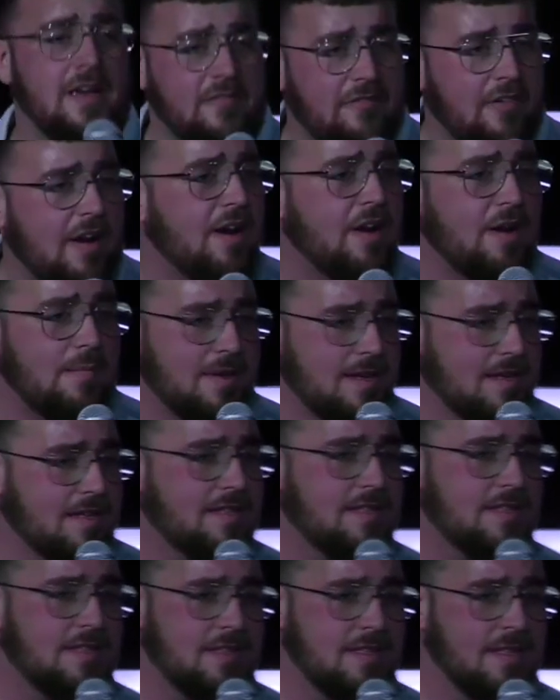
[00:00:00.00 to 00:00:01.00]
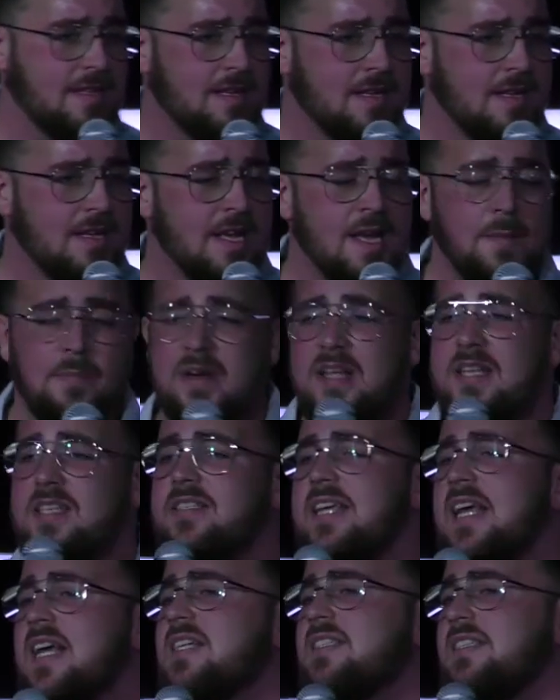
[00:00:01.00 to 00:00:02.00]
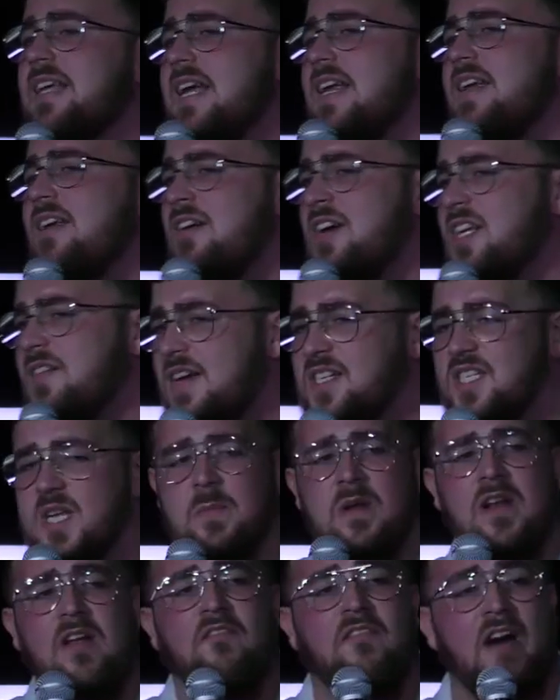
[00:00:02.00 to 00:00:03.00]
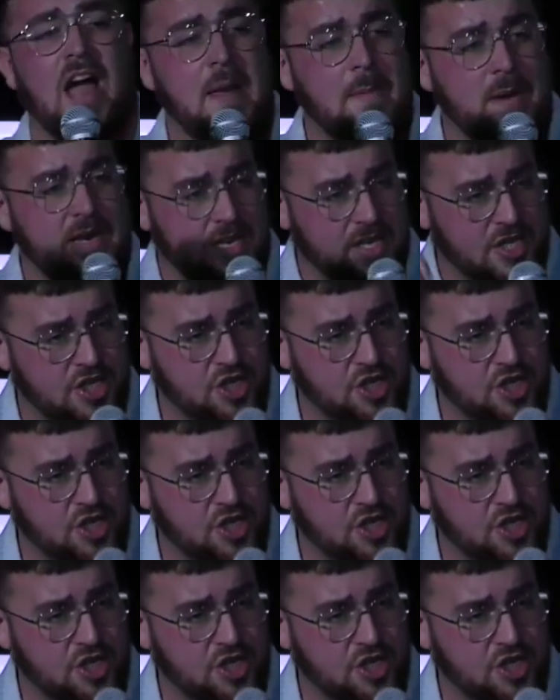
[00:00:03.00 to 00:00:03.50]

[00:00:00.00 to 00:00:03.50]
environment. But at 16 years of age, someone invited me to